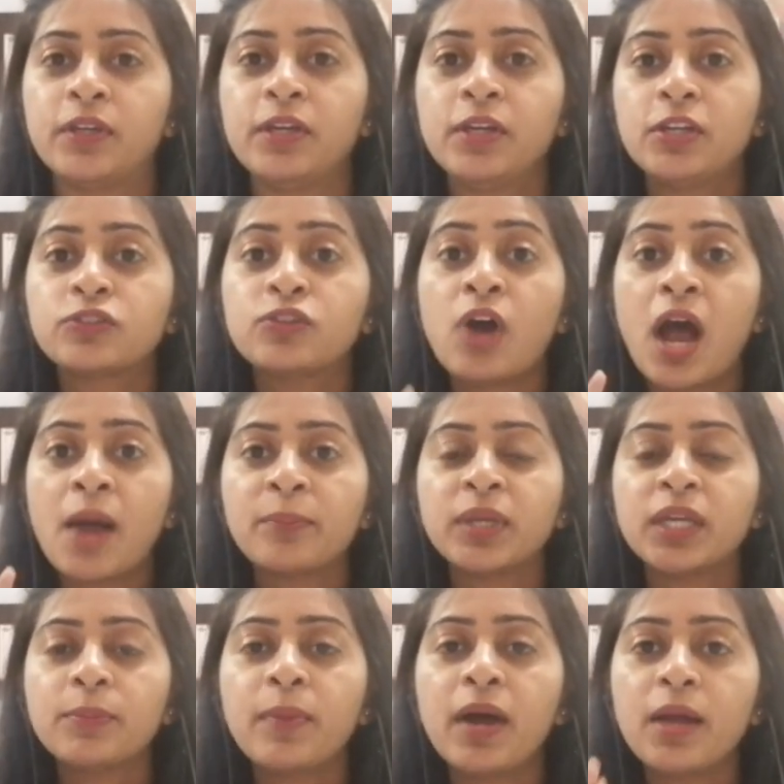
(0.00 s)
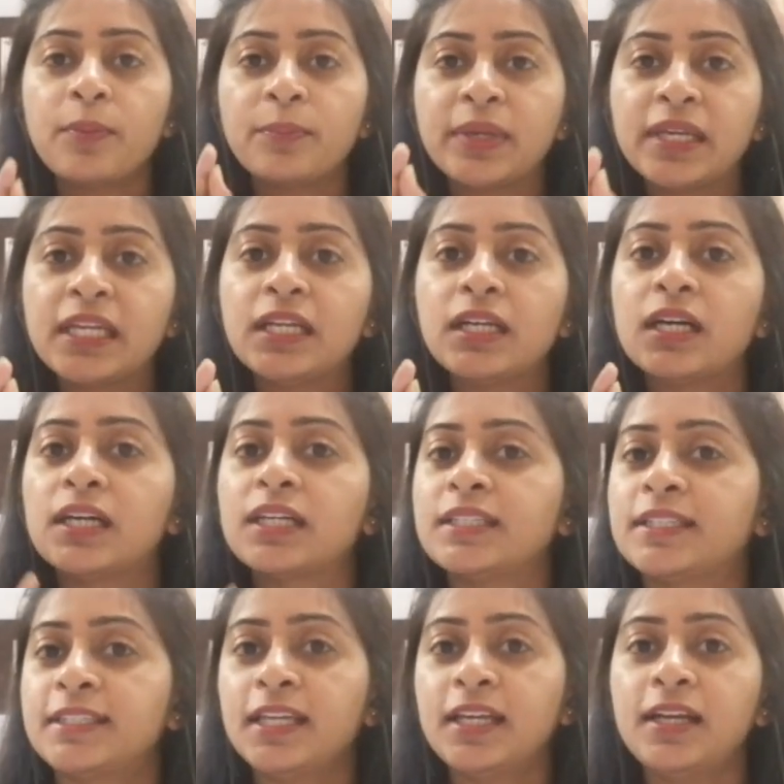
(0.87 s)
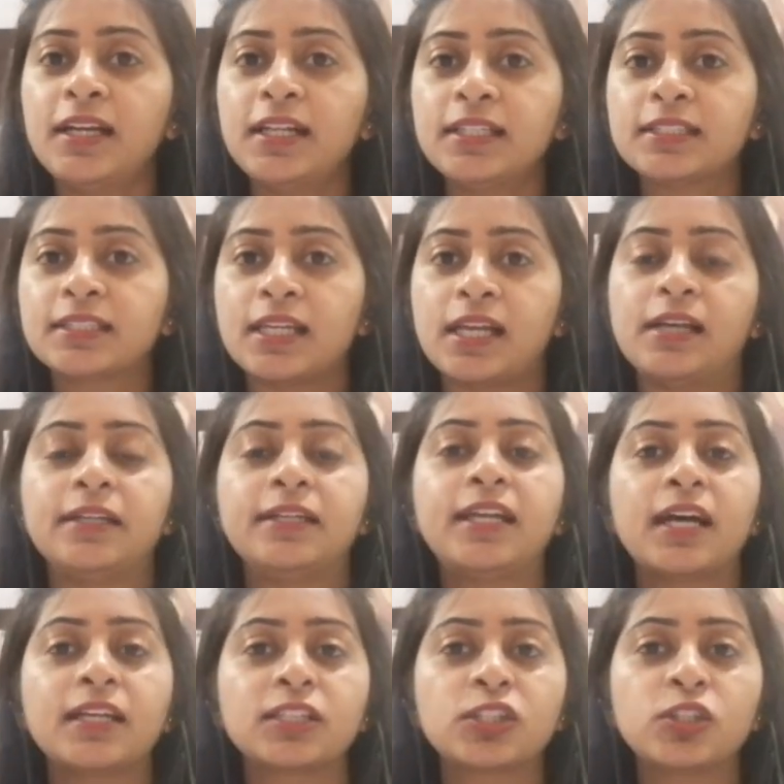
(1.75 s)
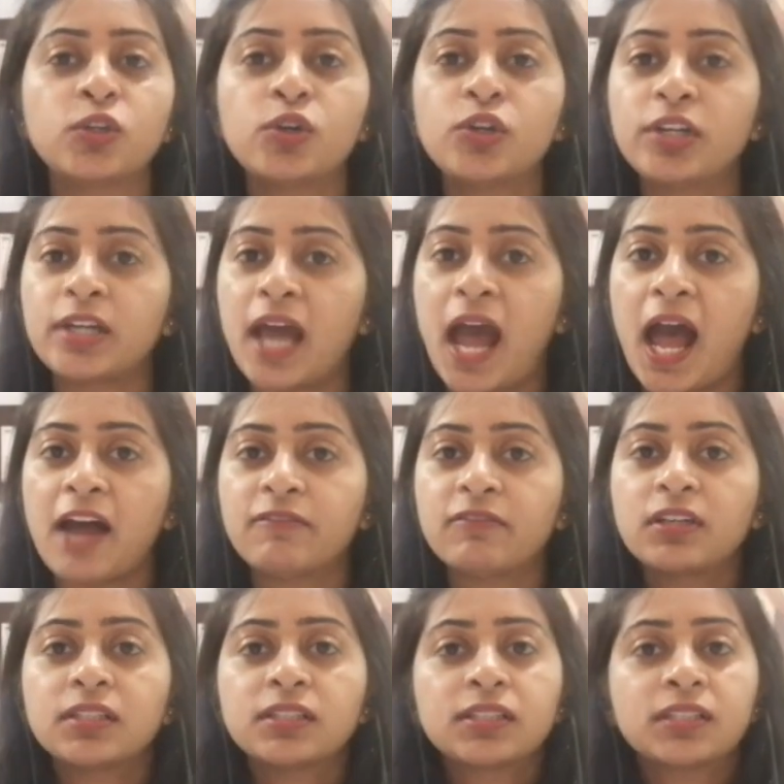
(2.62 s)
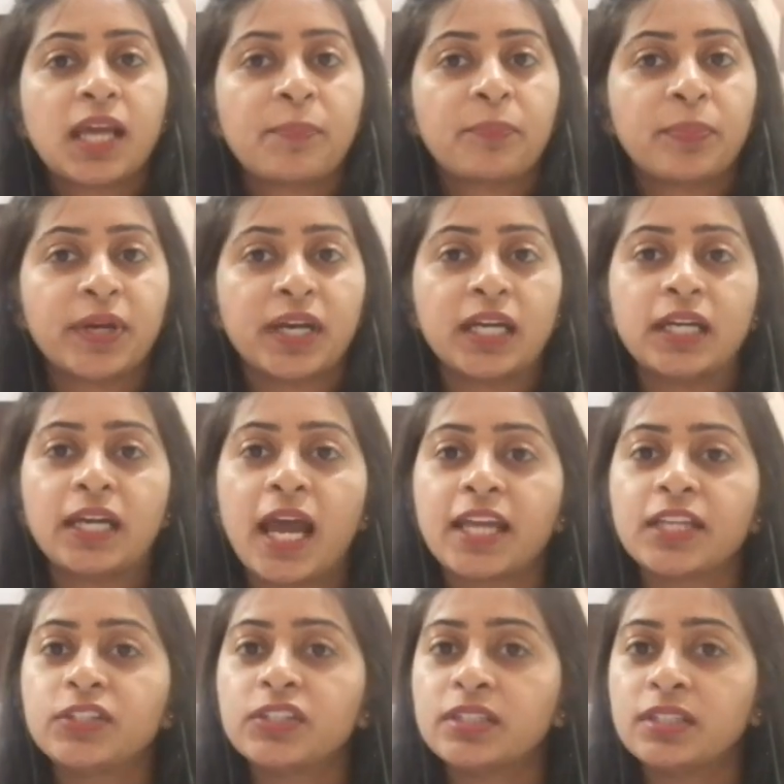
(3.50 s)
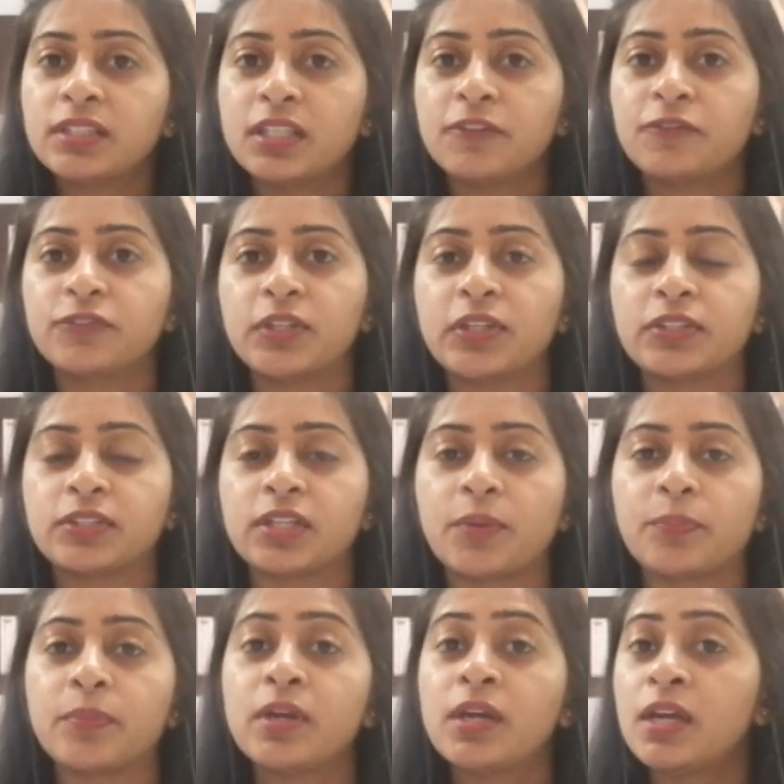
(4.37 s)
So amoeba, being a single cell, does not have a separate digestive system.